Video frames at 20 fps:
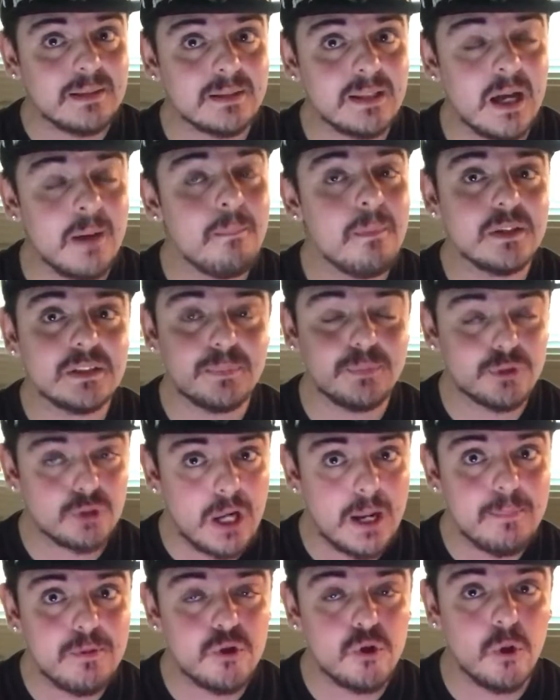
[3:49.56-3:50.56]
the thumb,
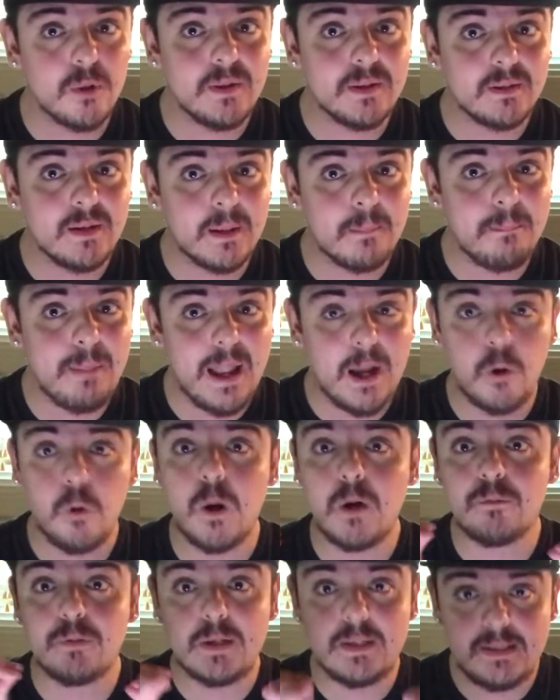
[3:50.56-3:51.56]
subscribe, and join the Clickbait
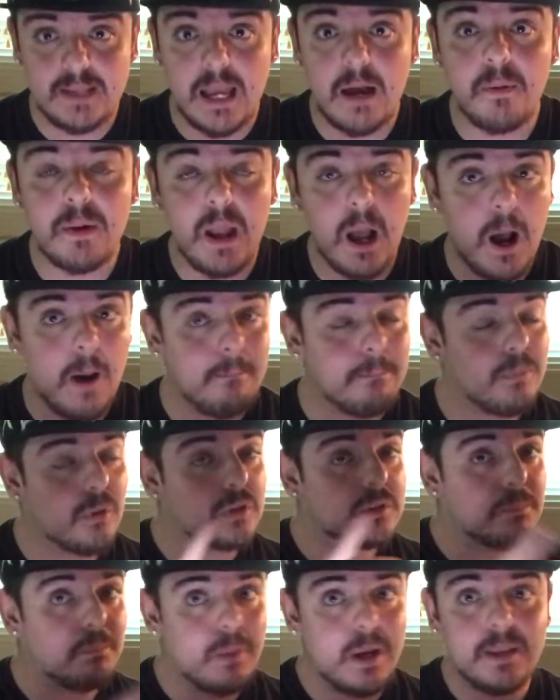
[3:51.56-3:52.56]
Quick for daily
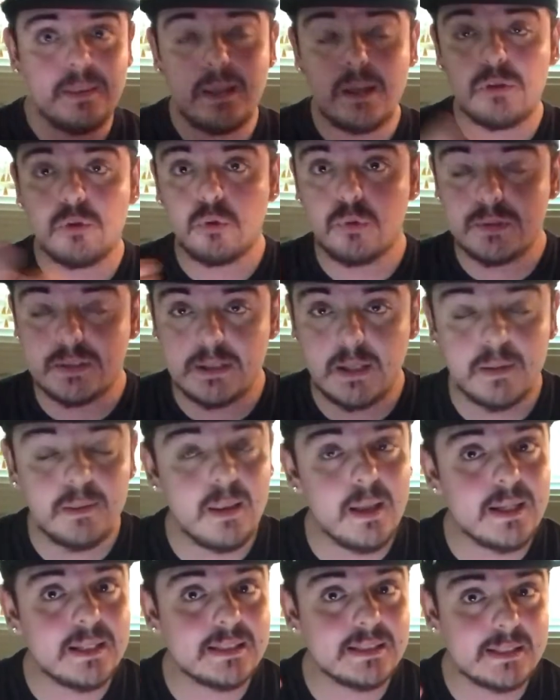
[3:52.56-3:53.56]
uploads Monday through
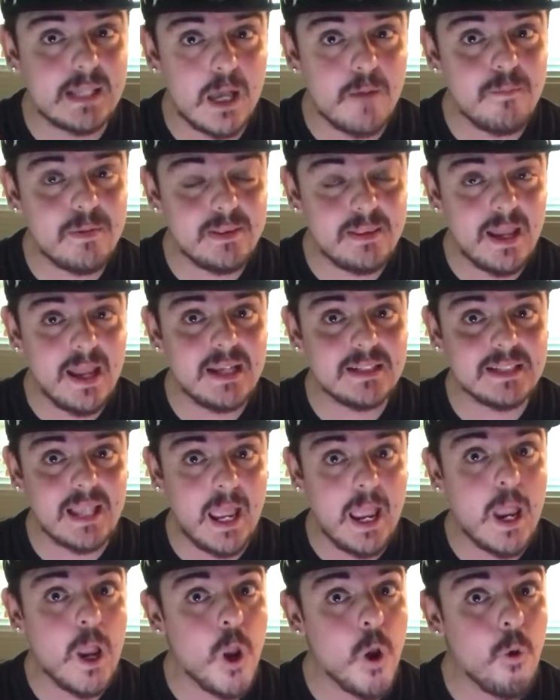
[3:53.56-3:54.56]
Sunday, 7 days
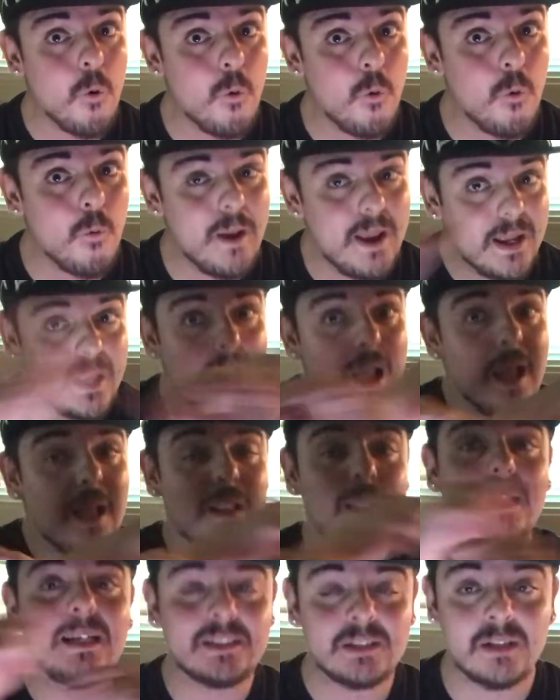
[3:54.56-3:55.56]
a week.
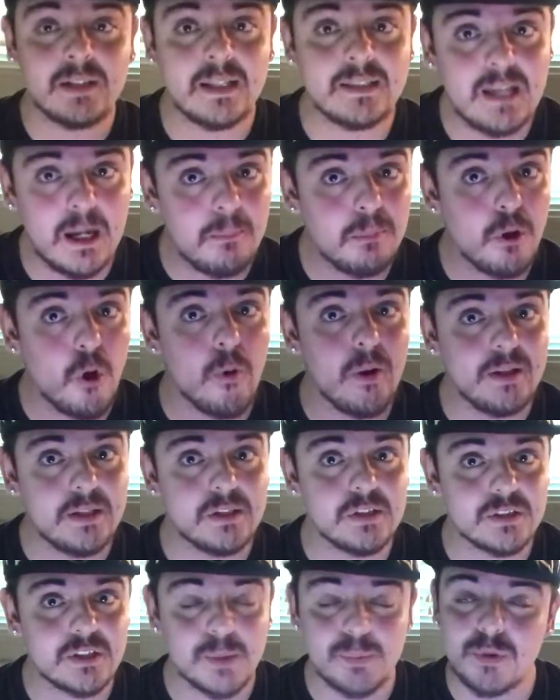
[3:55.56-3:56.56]
Links on that down below in the
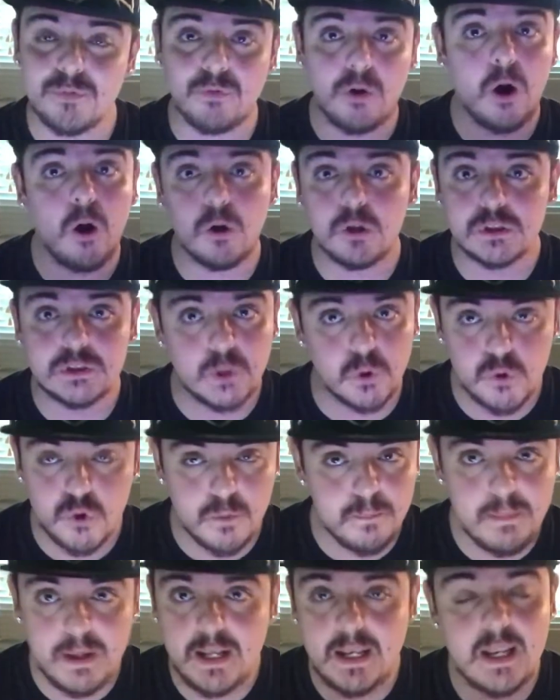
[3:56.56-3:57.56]
description for all our social
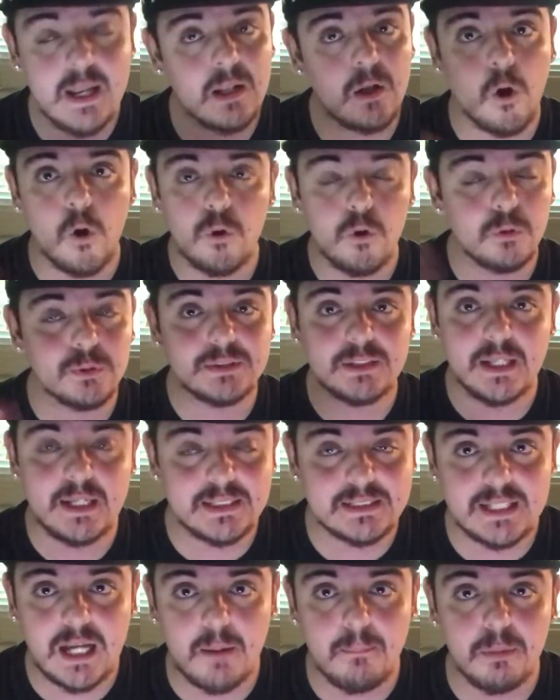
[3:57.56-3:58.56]
media and all those
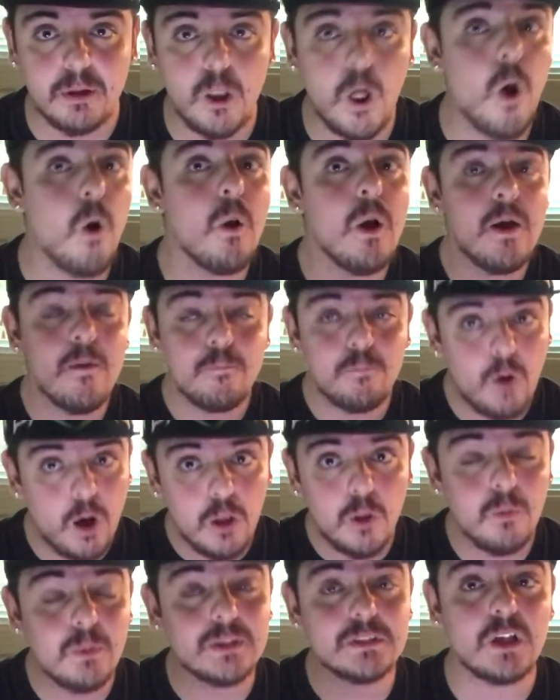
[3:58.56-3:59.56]
links down below.
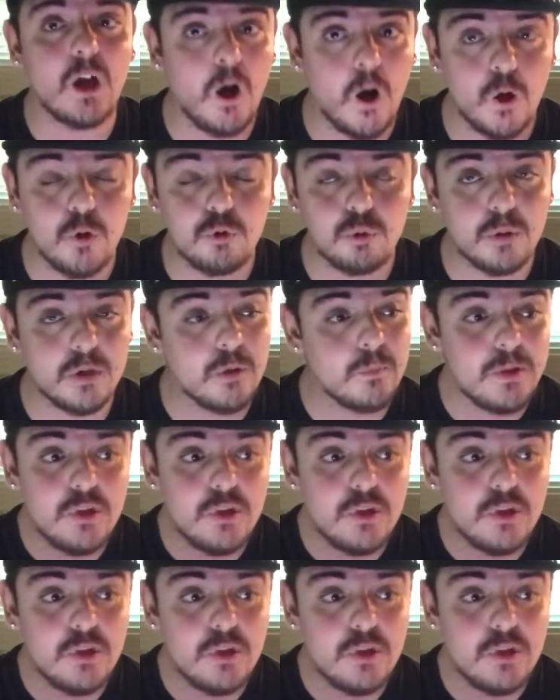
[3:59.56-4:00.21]
Follow us on Twitter.